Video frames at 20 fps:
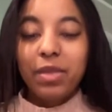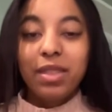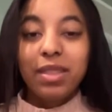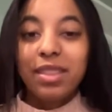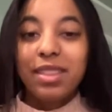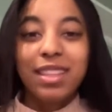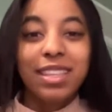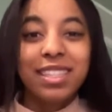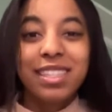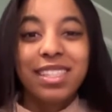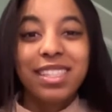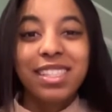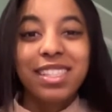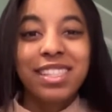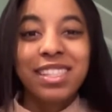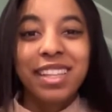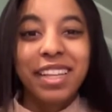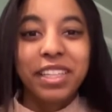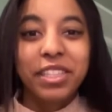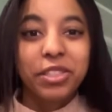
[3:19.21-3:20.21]
this
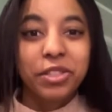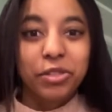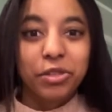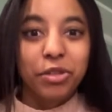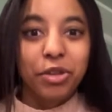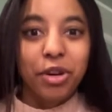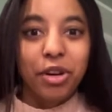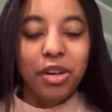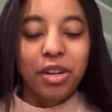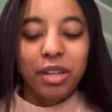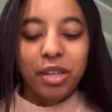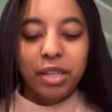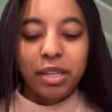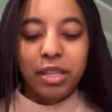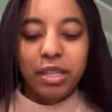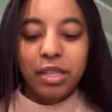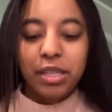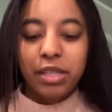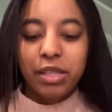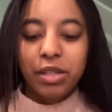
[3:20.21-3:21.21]
isn't that strong.
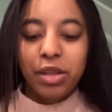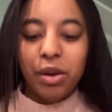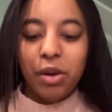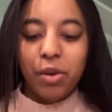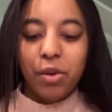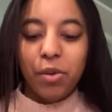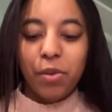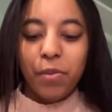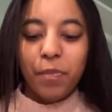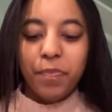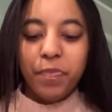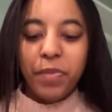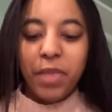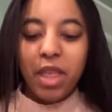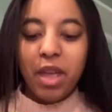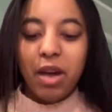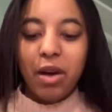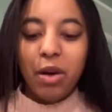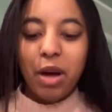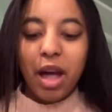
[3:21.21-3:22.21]
So
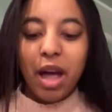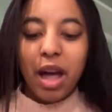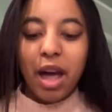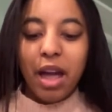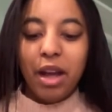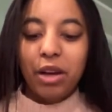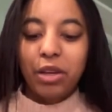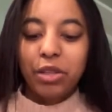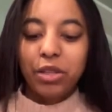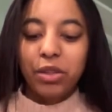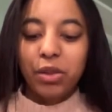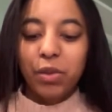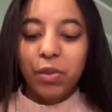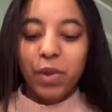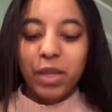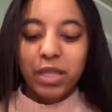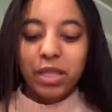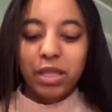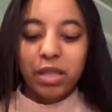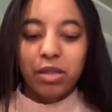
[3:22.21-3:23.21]
I also
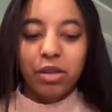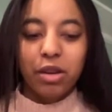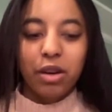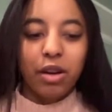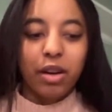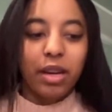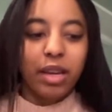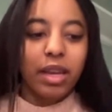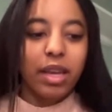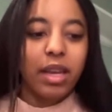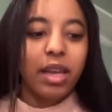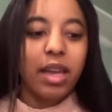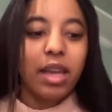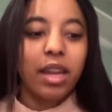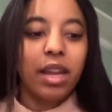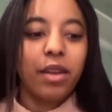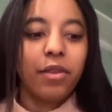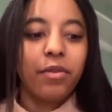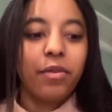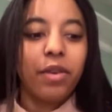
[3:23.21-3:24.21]
went to Target and
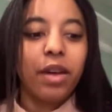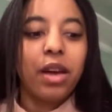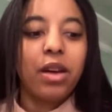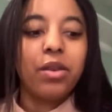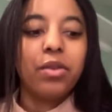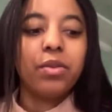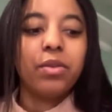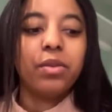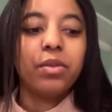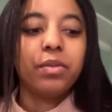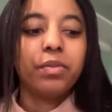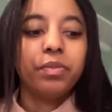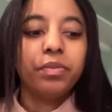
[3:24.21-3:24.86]
I found